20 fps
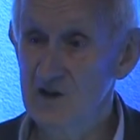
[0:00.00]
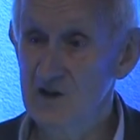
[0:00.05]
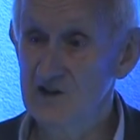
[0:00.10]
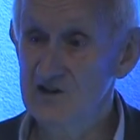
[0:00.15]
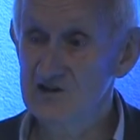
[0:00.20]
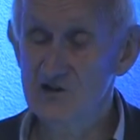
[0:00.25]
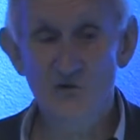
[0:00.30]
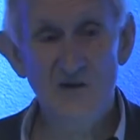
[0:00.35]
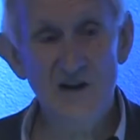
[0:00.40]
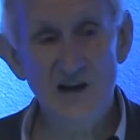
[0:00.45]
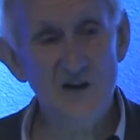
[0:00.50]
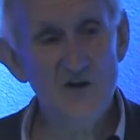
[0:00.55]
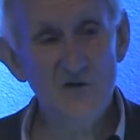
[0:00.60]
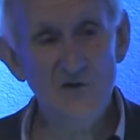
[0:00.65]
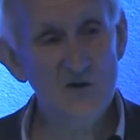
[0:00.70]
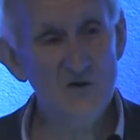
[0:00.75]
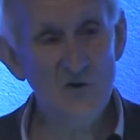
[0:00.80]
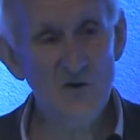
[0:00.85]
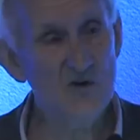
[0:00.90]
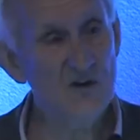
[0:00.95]
So Lego
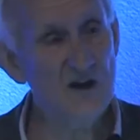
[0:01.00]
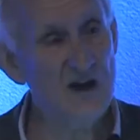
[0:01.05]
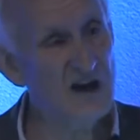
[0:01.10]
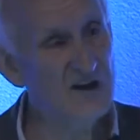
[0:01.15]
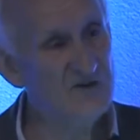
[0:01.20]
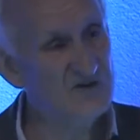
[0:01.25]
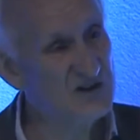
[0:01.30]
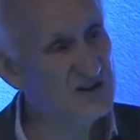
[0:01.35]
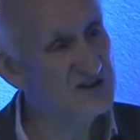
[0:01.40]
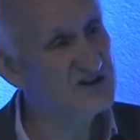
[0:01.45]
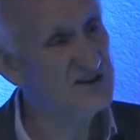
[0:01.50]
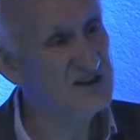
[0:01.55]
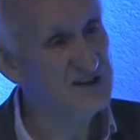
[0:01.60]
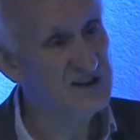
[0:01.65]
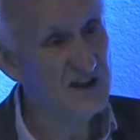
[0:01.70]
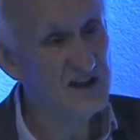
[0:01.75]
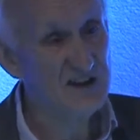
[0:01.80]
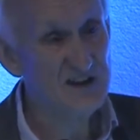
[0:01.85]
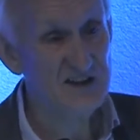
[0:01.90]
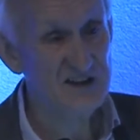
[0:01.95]
no longer have just
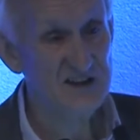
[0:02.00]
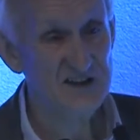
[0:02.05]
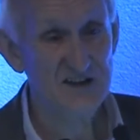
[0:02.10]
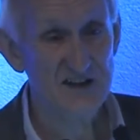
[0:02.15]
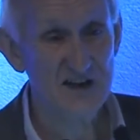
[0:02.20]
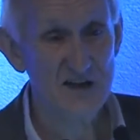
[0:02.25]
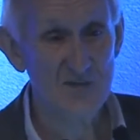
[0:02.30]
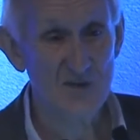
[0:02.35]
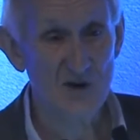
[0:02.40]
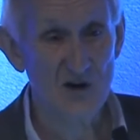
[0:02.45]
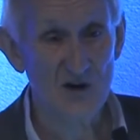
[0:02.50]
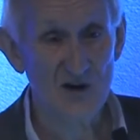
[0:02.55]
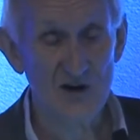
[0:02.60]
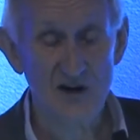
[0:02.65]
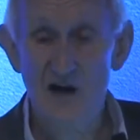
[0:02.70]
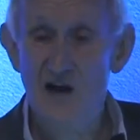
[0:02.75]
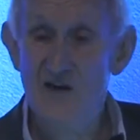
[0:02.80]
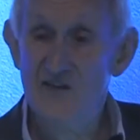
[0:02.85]
designers in Denmark,